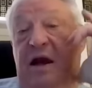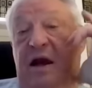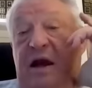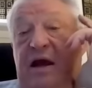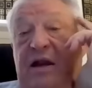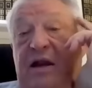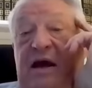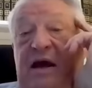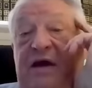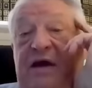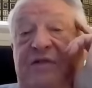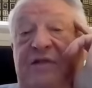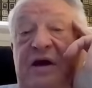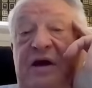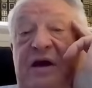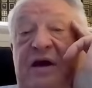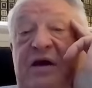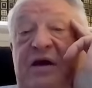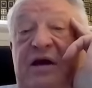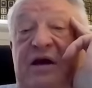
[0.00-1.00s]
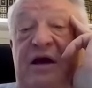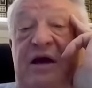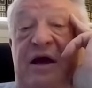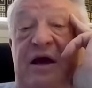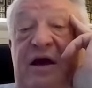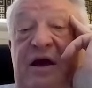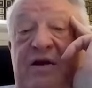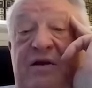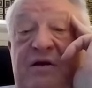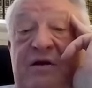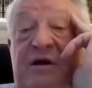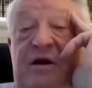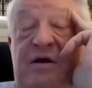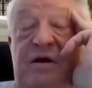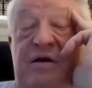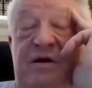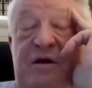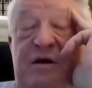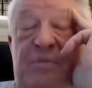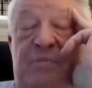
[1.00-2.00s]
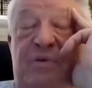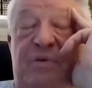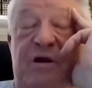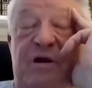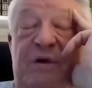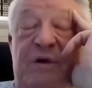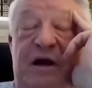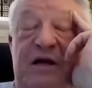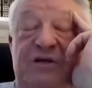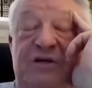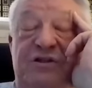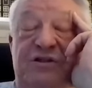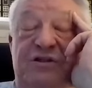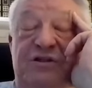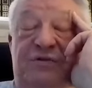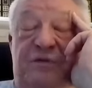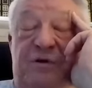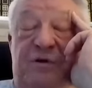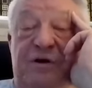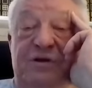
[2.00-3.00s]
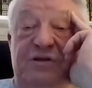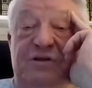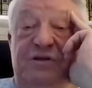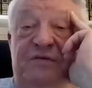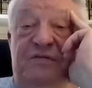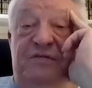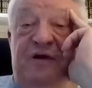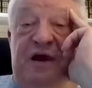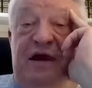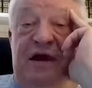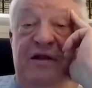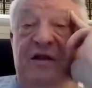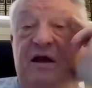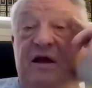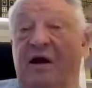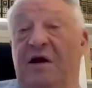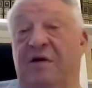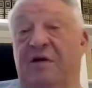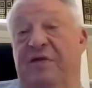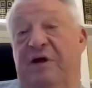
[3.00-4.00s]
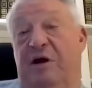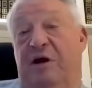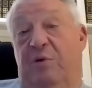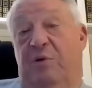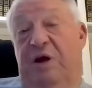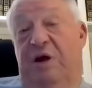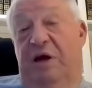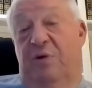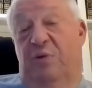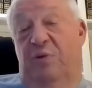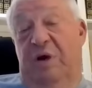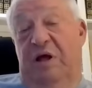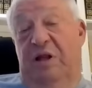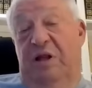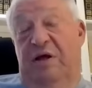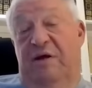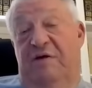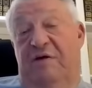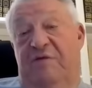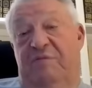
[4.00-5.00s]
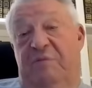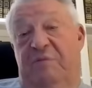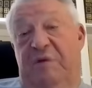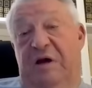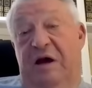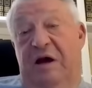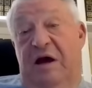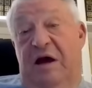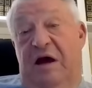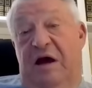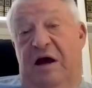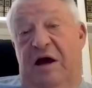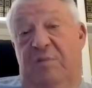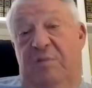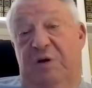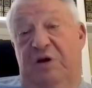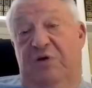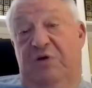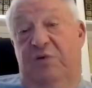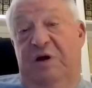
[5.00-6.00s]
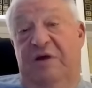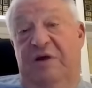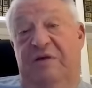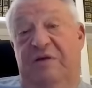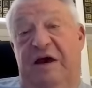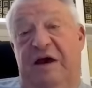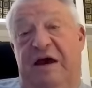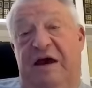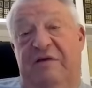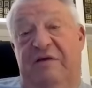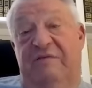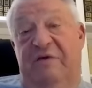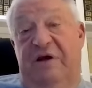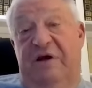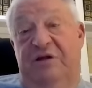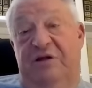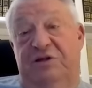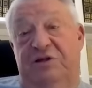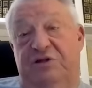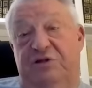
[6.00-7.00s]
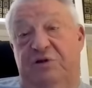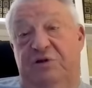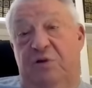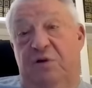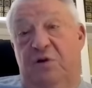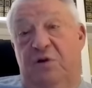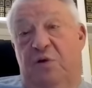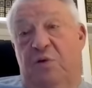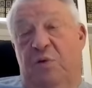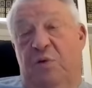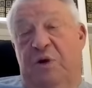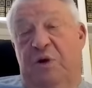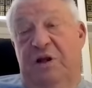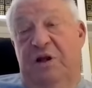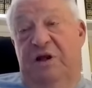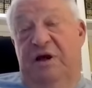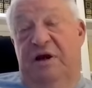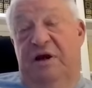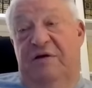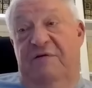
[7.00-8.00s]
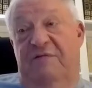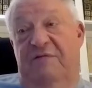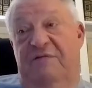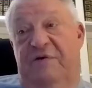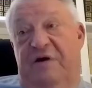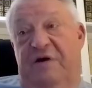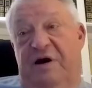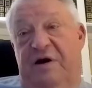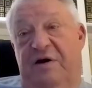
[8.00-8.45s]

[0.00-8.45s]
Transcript: And I think it epitomizes for us the fact that we live between the Advents, we live